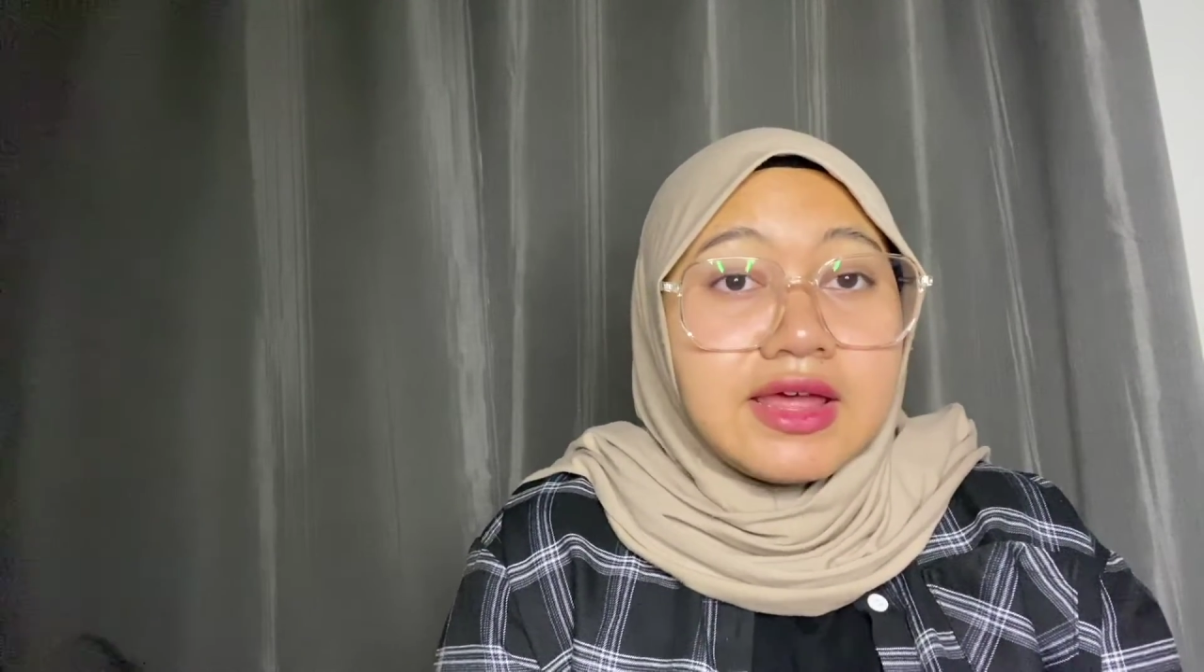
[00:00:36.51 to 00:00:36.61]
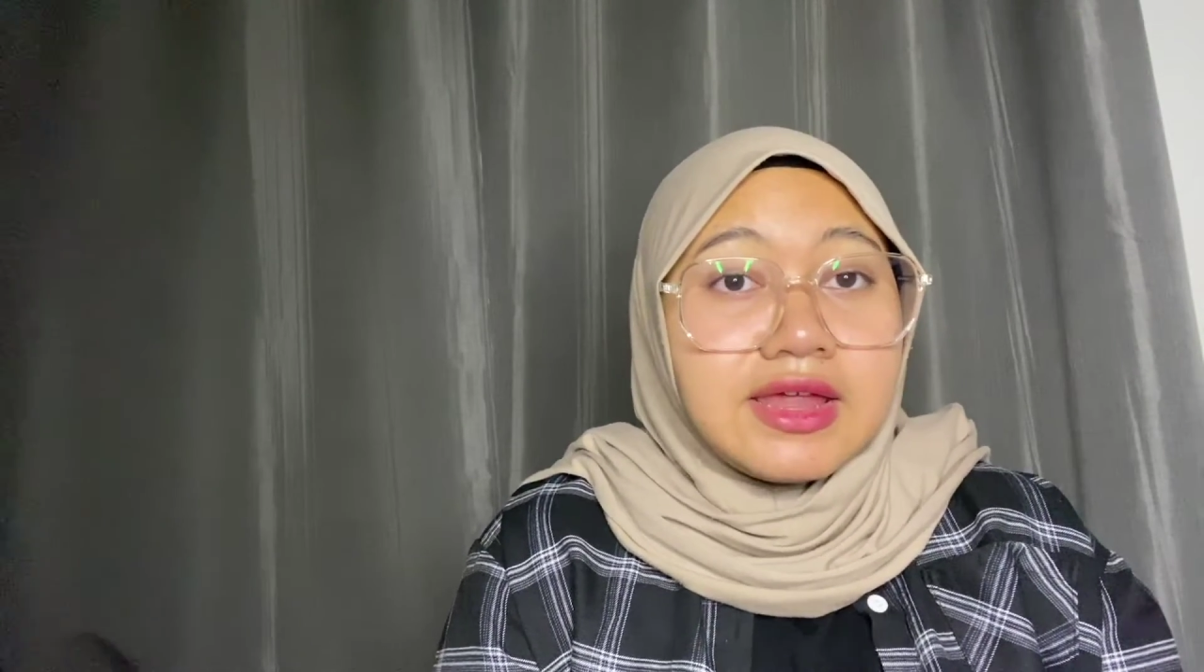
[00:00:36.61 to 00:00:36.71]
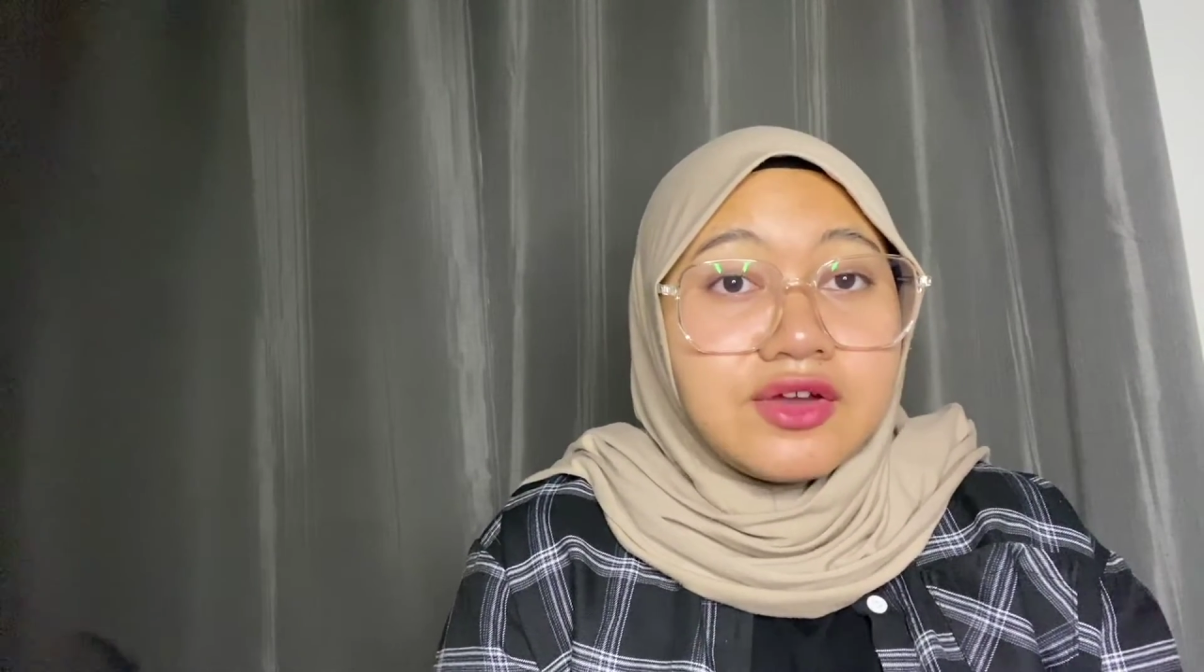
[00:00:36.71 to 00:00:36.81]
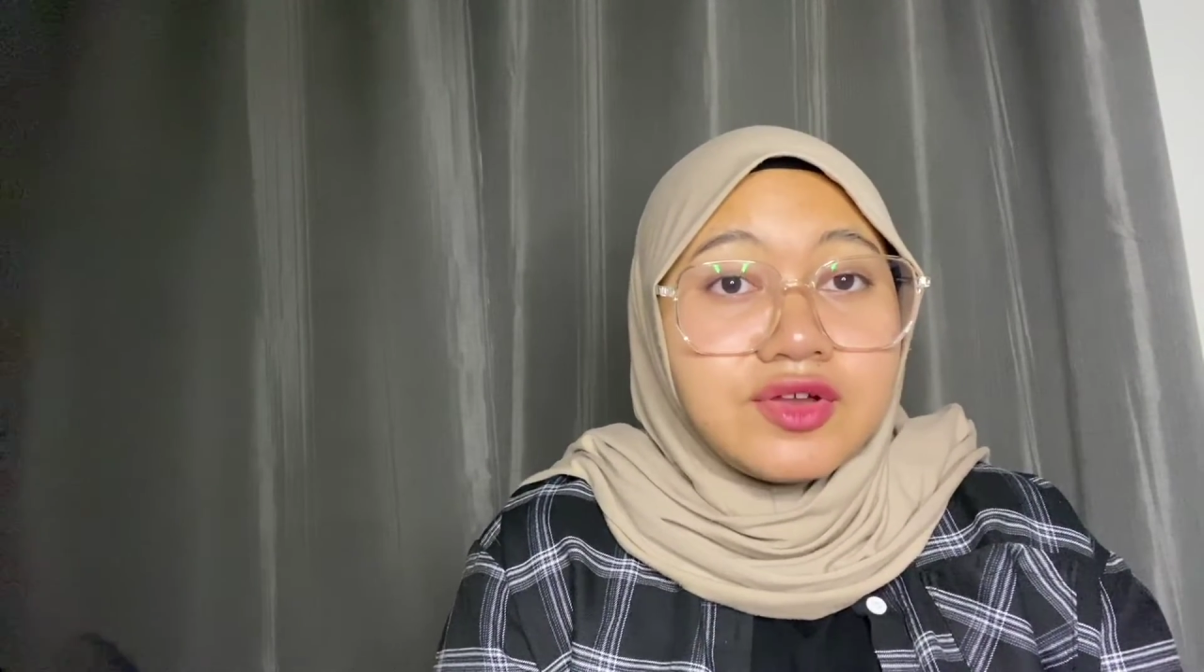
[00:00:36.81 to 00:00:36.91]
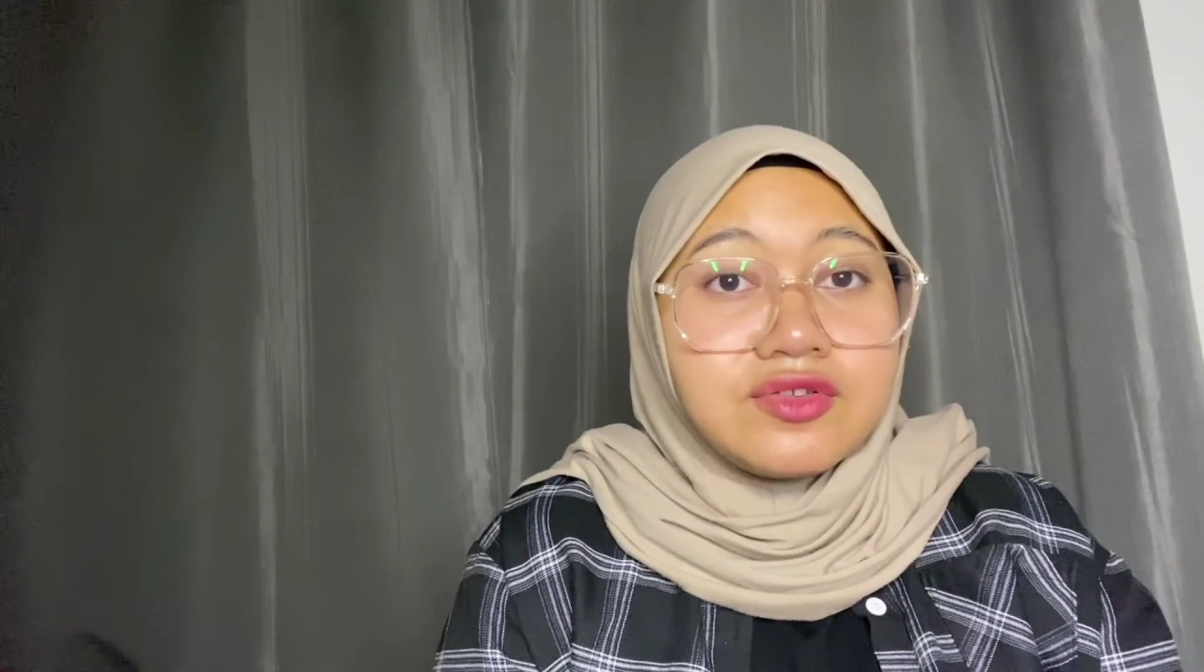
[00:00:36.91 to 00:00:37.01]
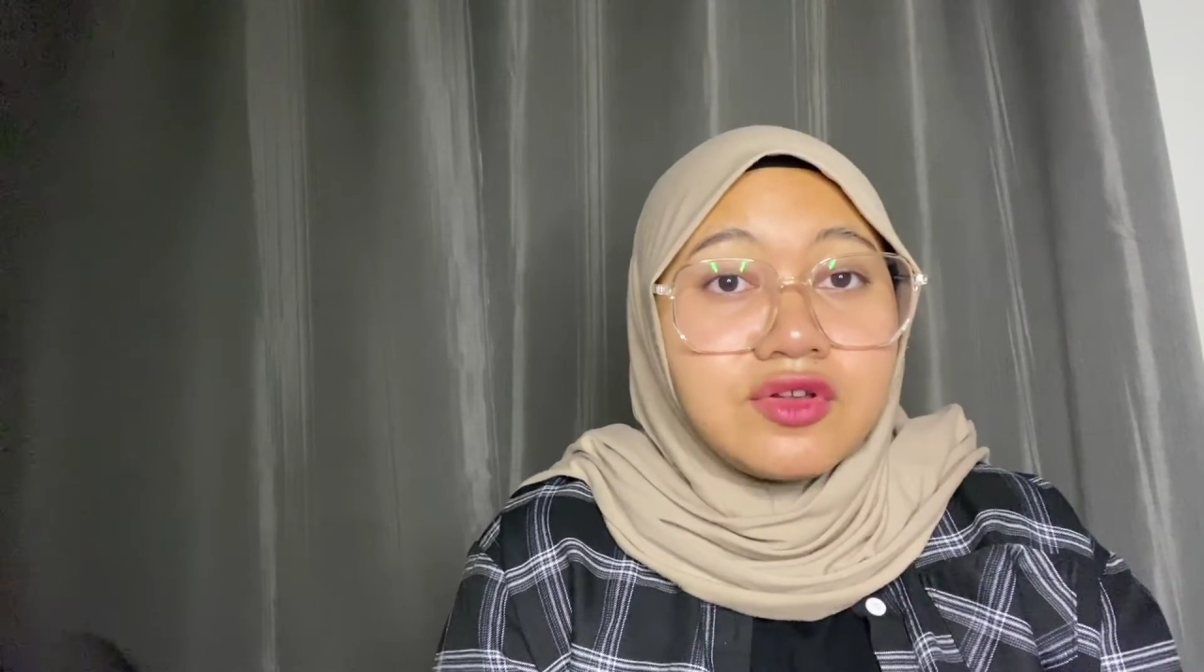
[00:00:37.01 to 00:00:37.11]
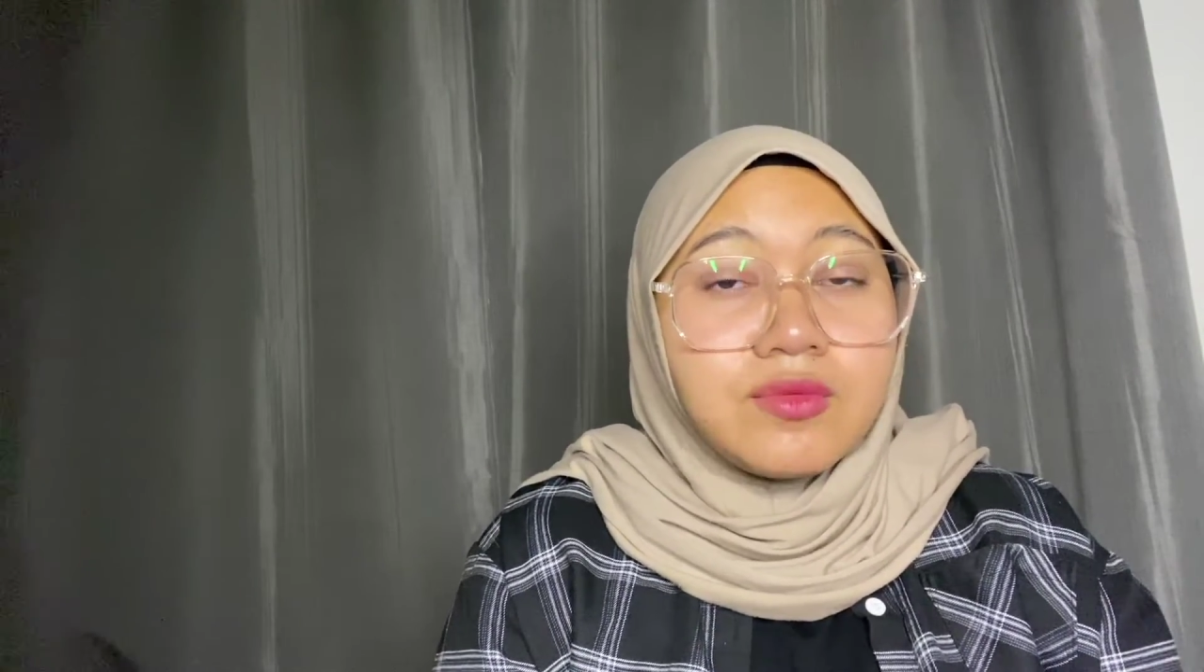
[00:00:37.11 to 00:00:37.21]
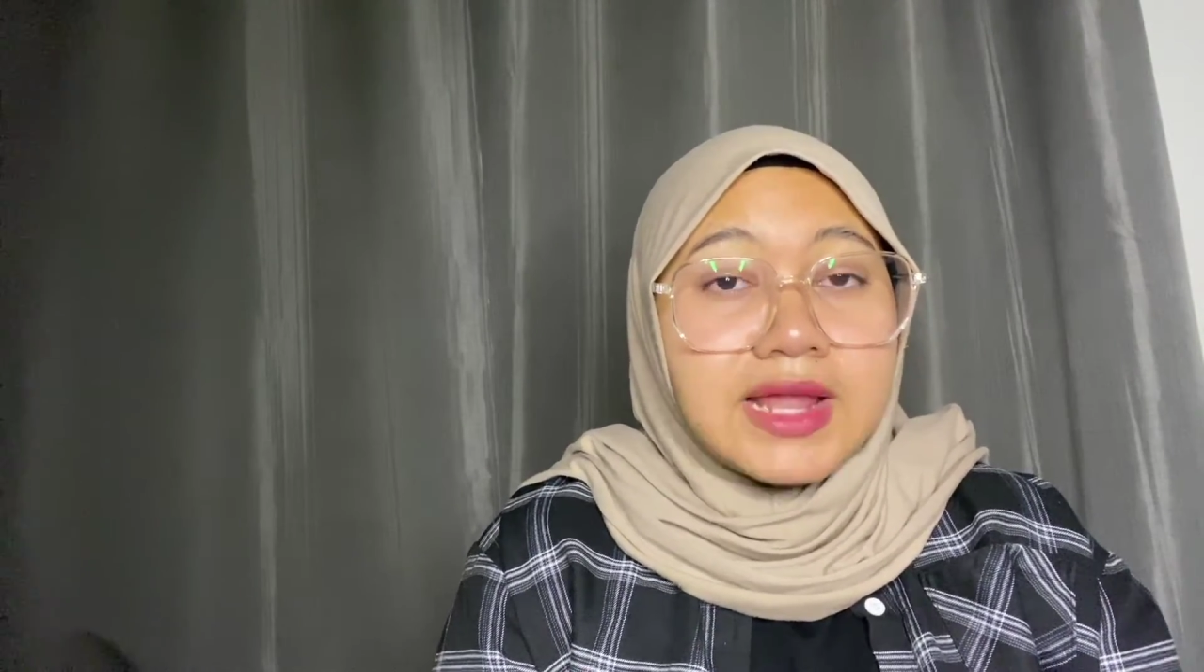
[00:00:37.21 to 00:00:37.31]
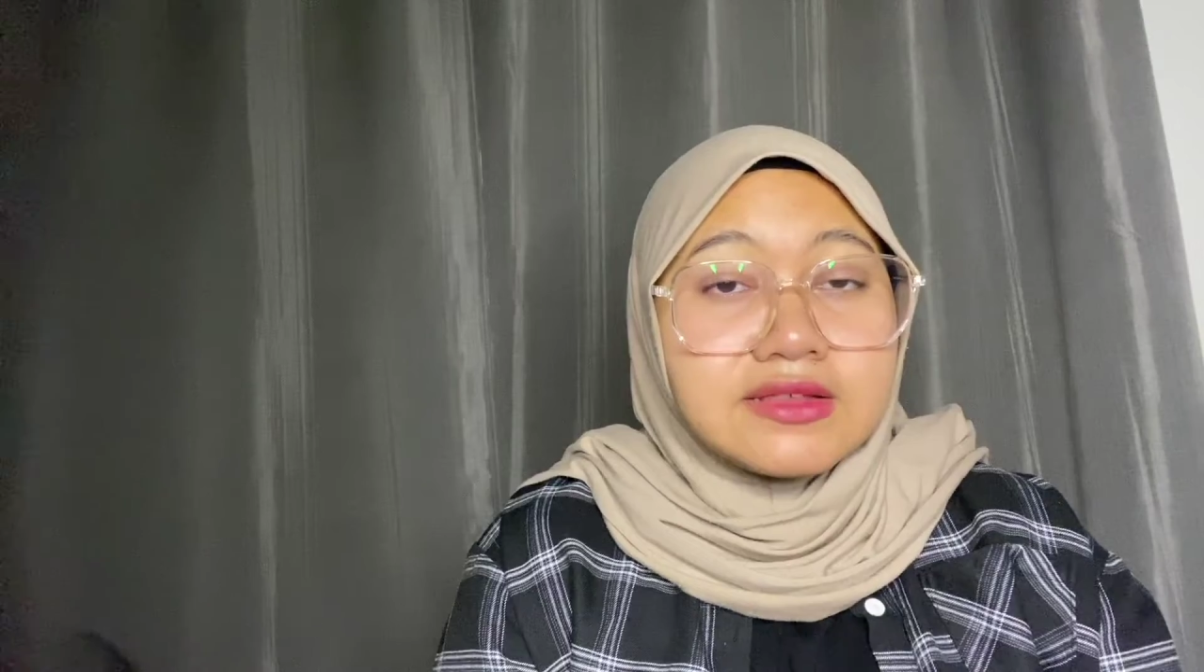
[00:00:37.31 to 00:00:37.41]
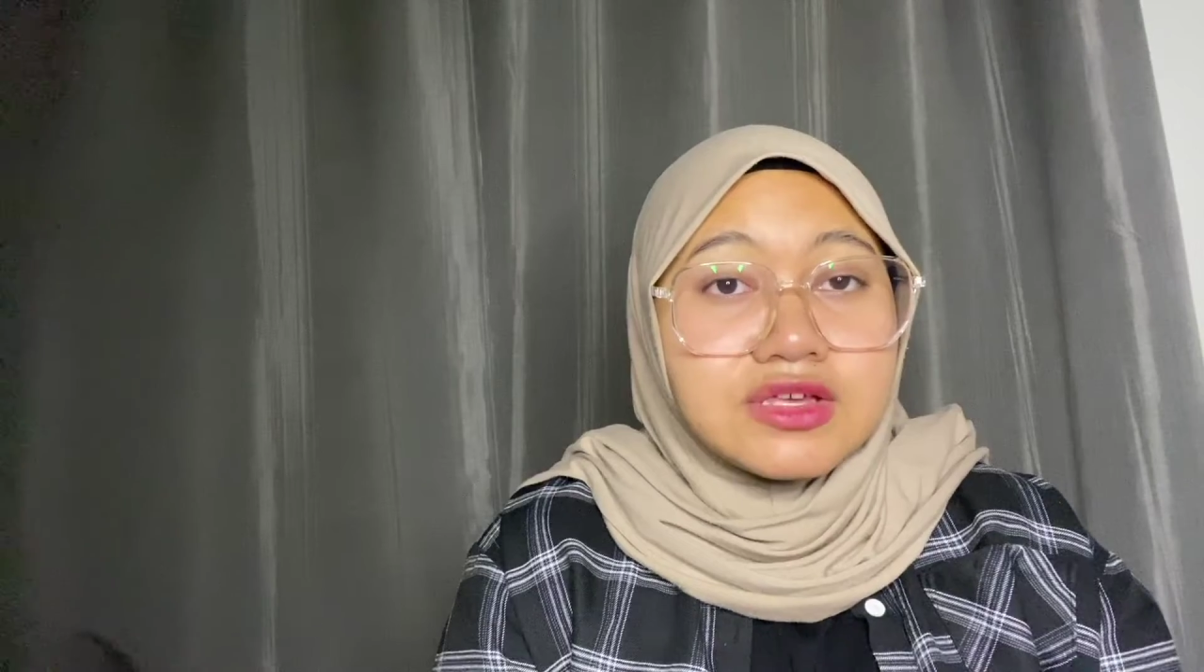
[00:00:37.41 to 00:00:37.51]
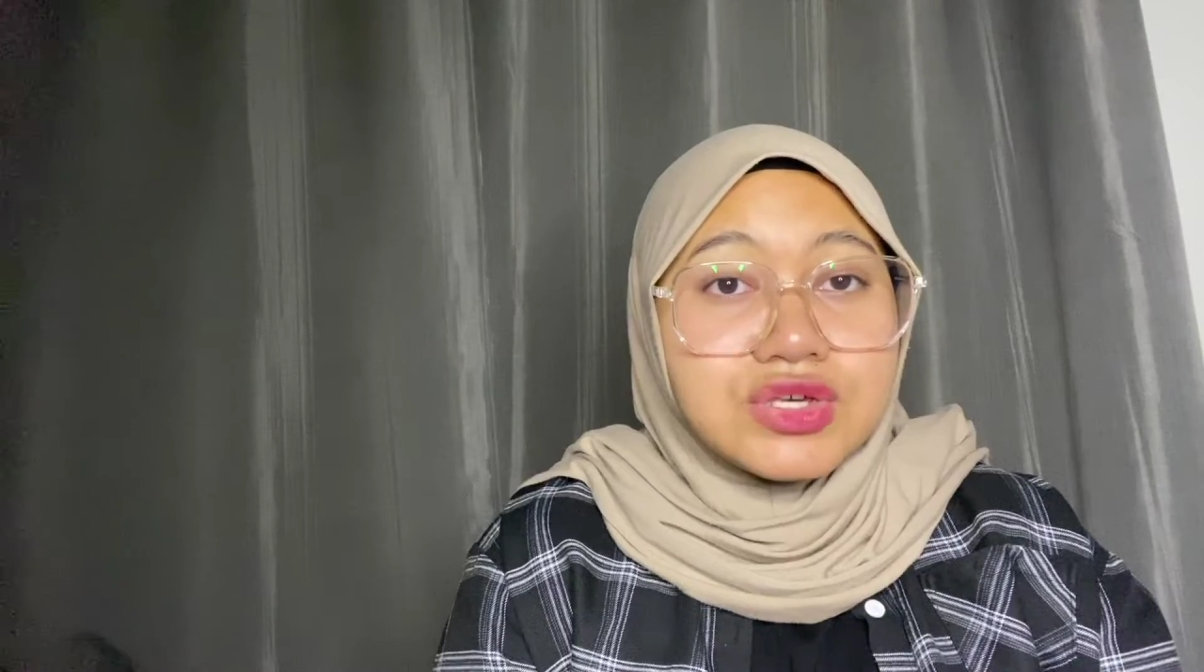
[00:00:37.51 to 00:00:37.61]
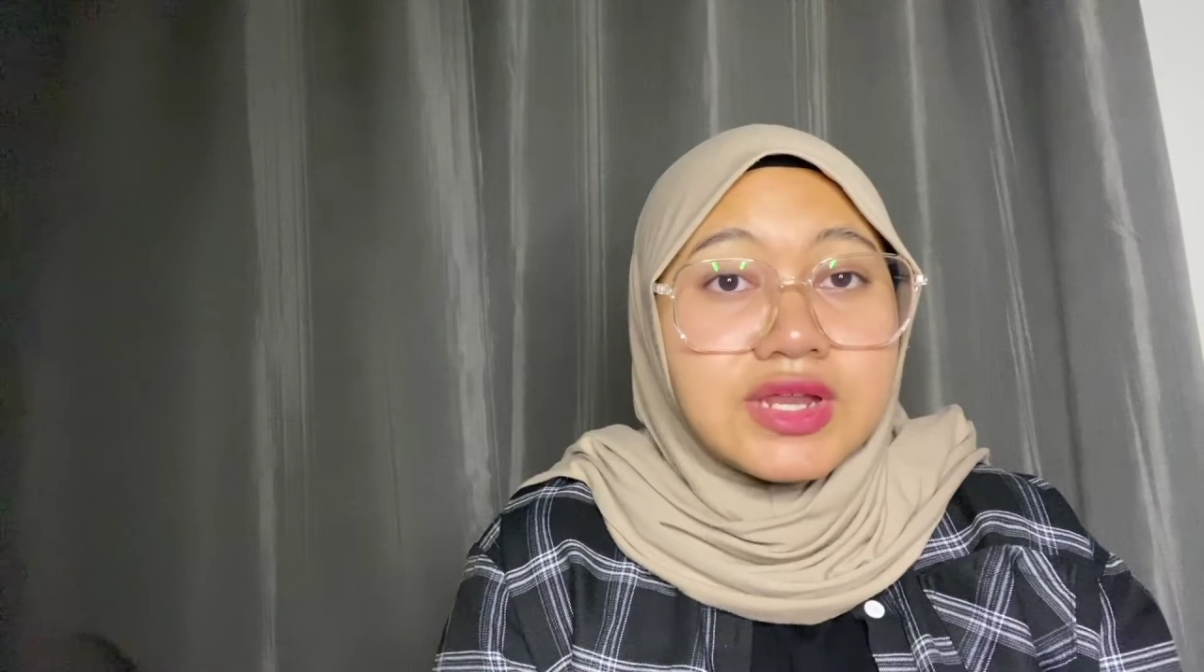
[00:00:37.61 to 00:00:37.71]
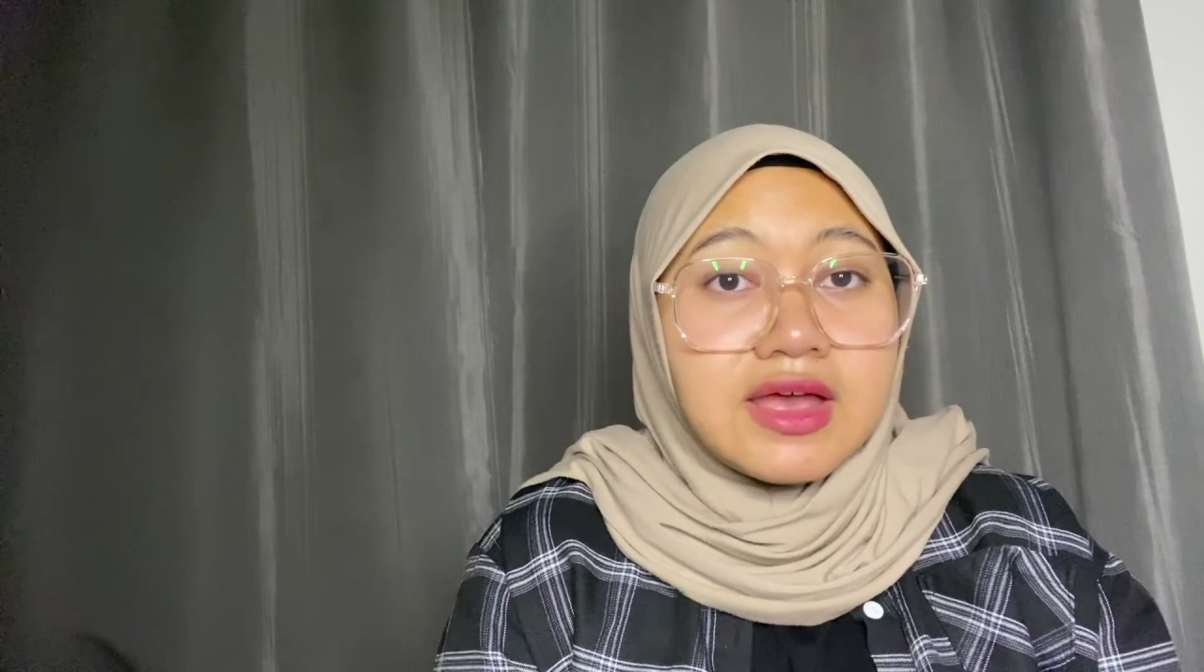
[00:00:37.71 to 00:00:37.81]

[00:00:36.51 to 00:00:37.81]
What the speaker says: Increased globalization